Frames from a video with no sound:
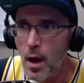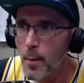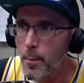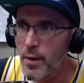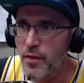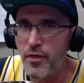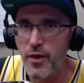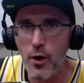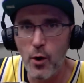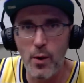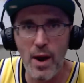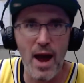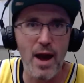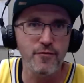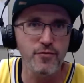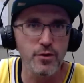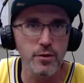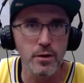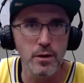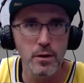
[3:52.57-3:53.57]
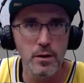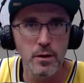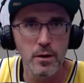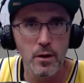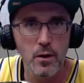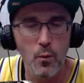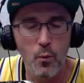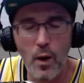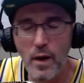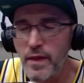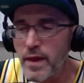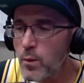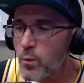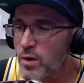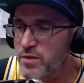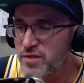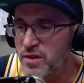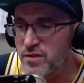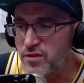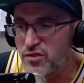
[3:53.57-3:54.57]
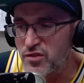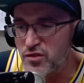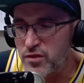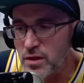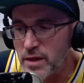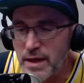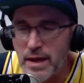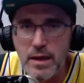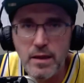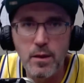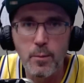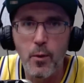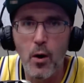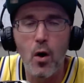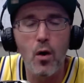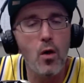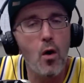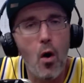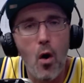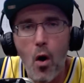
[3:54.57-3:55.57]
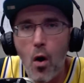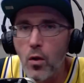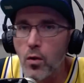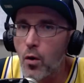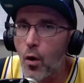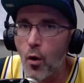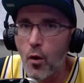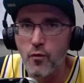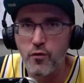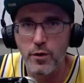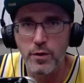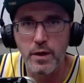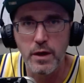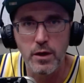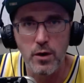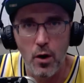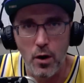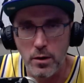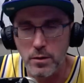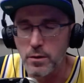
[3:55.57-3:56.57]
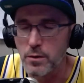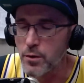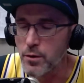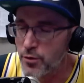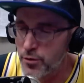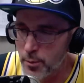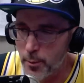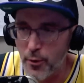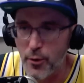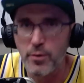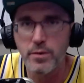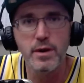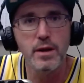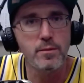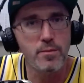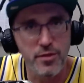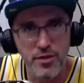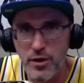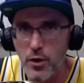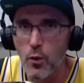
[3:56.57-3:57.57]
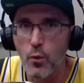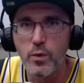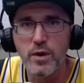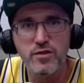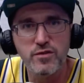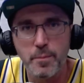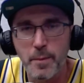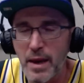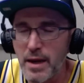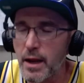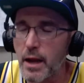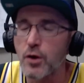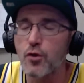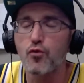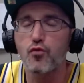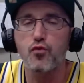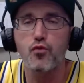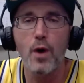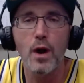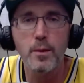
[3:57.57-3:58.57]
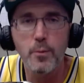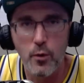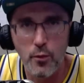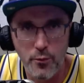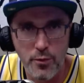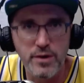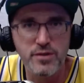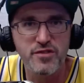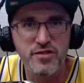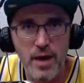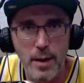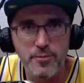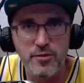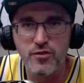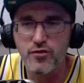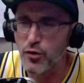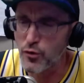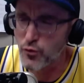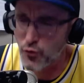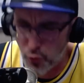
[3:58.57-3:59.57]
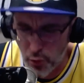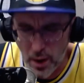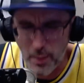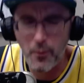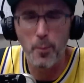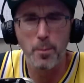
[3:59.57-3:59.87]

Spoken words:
But thereafter, while he wasn't slinging the ball all over the yard, Luther Burden and Theo Weiss made incredible receptions, incredible